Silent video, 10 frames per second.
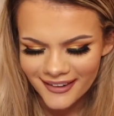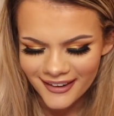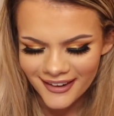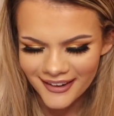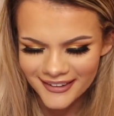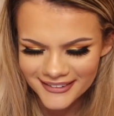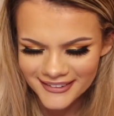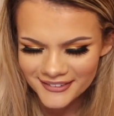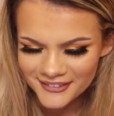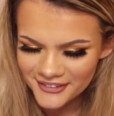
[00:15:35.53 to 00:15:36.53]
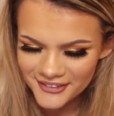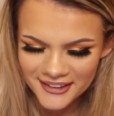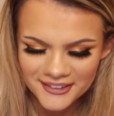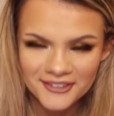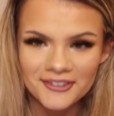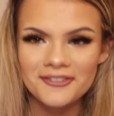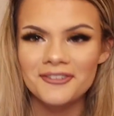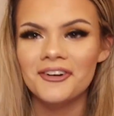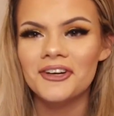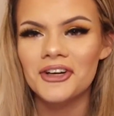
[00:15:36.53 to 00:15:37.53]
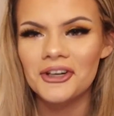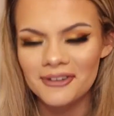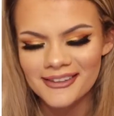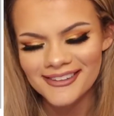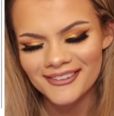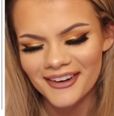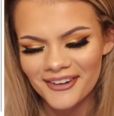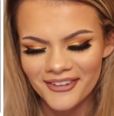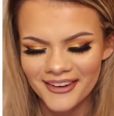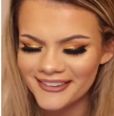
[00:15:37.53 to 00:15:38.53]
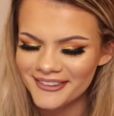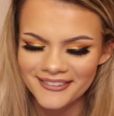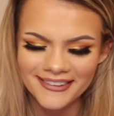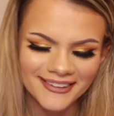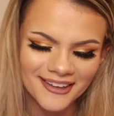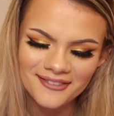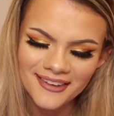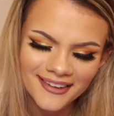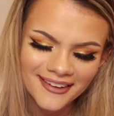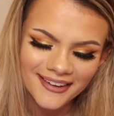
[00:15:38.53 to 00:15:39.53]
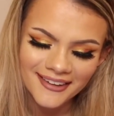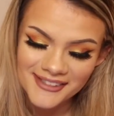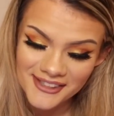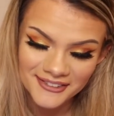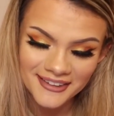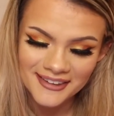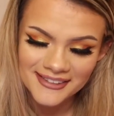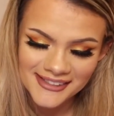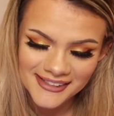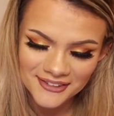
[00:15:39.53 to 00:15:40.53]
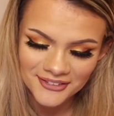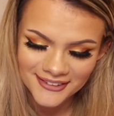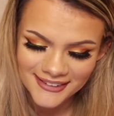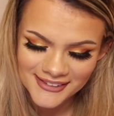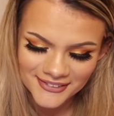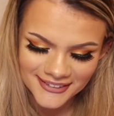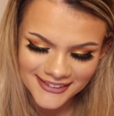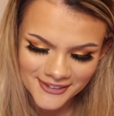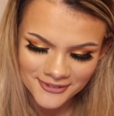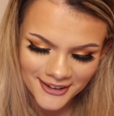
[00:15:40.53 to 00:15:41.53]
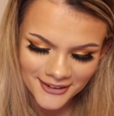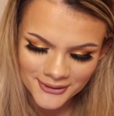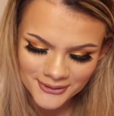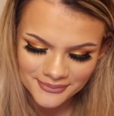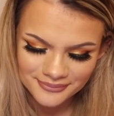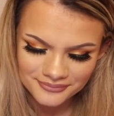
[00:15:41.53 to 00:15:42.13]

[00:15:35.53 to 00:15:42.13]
And we got 140 comments, so I really, really am intrigued to see what this one is about.